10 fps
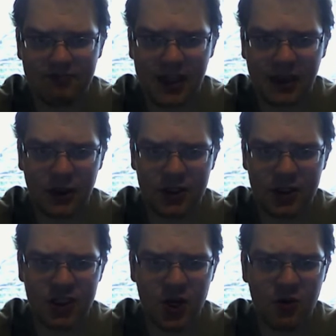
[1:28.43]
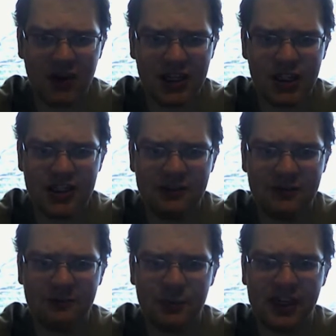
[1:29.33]
It looked so much
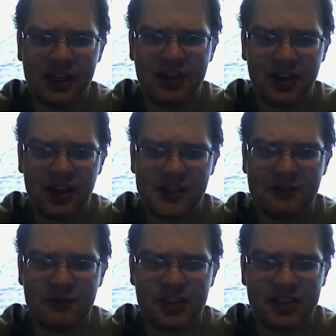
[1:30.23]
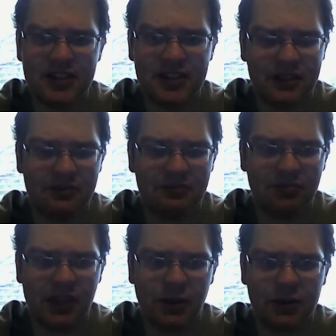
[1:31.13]
different from anything else I'd ever seen.
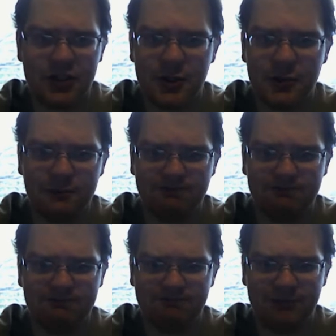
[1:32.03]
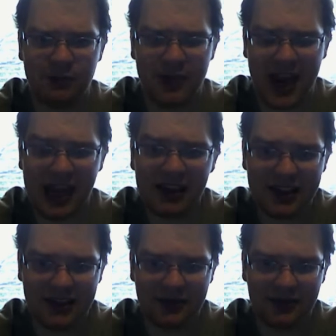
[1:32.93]
It looked so, well,
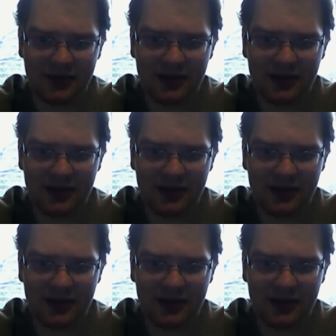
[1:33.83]
alien.